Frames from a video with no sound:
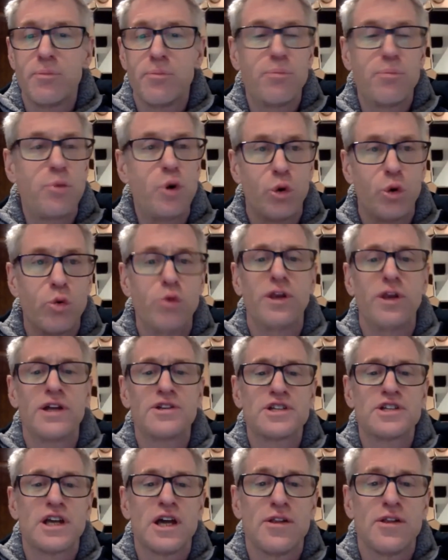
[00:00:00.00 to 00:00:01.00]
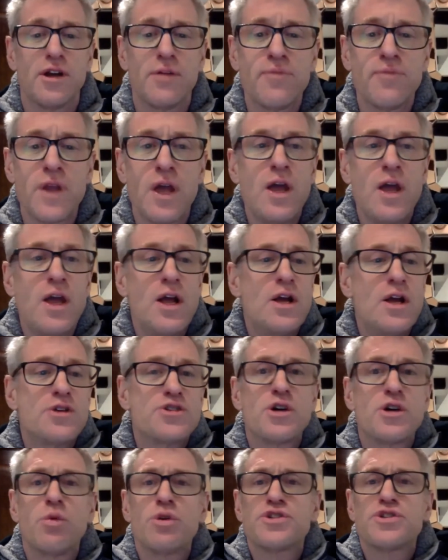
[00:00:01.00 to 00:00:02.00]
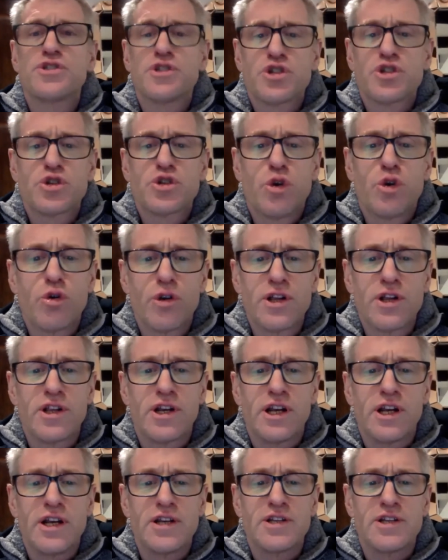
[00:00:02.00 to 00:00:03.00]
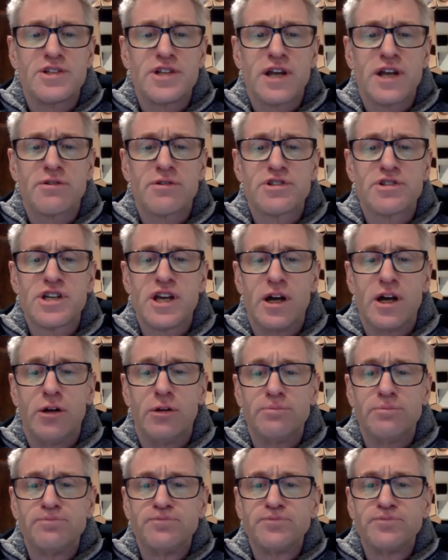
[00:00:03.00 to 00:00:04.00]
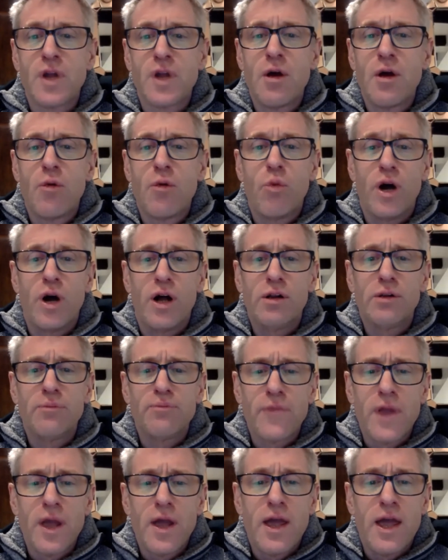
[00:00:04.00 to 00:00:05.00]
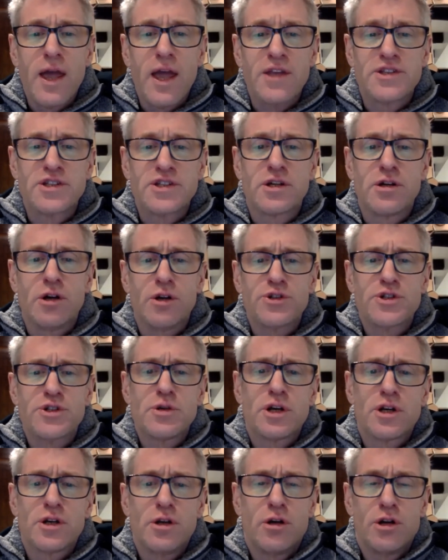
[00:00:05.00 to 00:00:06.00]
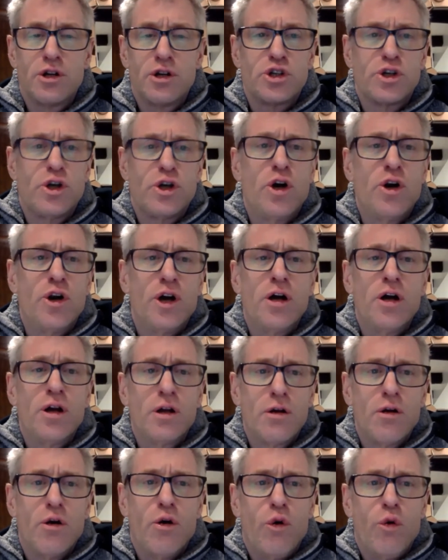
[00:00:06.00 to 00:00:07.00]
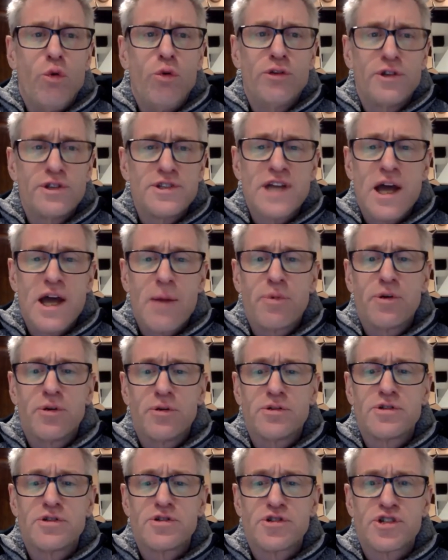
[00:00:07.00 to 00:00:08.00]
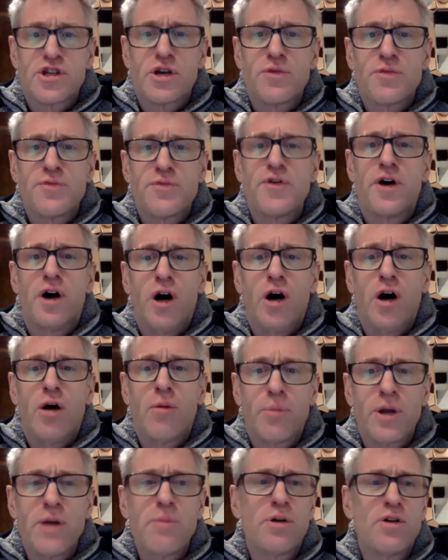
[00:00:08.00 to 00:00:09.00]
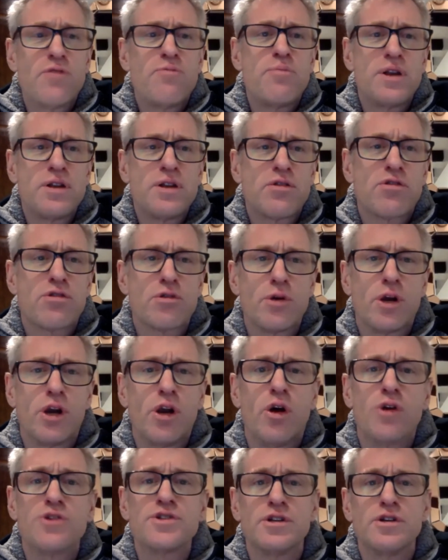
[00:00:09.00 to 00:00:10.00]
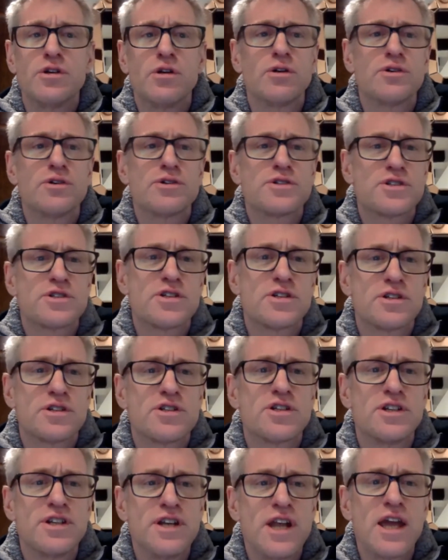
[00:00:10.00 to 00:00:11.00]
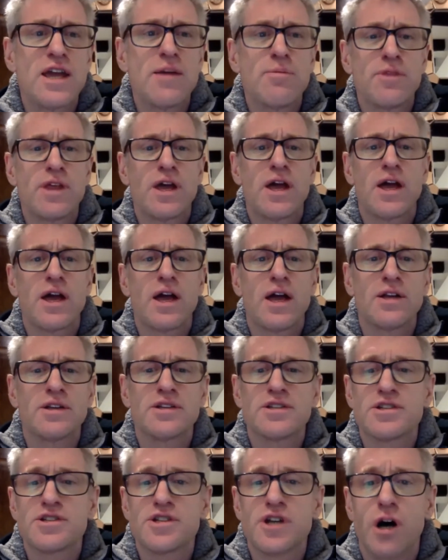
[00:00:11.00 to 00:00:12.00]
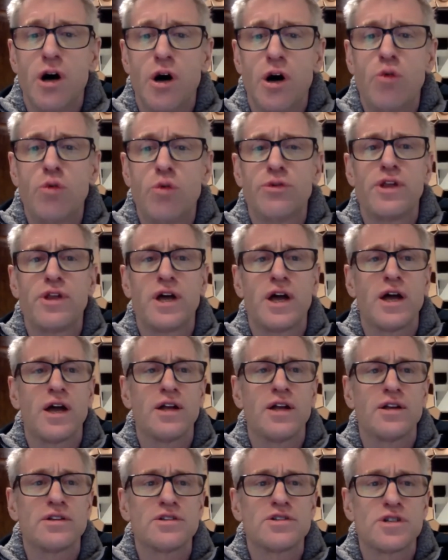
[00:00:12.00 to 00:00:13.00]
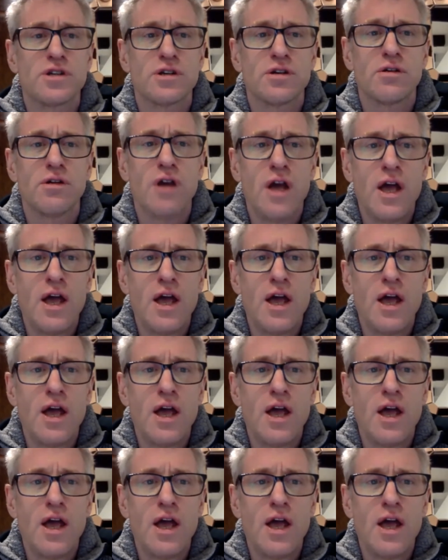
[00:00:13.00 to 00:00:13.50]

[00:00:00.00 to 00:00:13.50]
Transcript: pull all that together. So what's the story that leaders now tell? Well, it's got to acknowledge and honour all that's happened so far. People have been through a lot, and not to name that and to hold that and to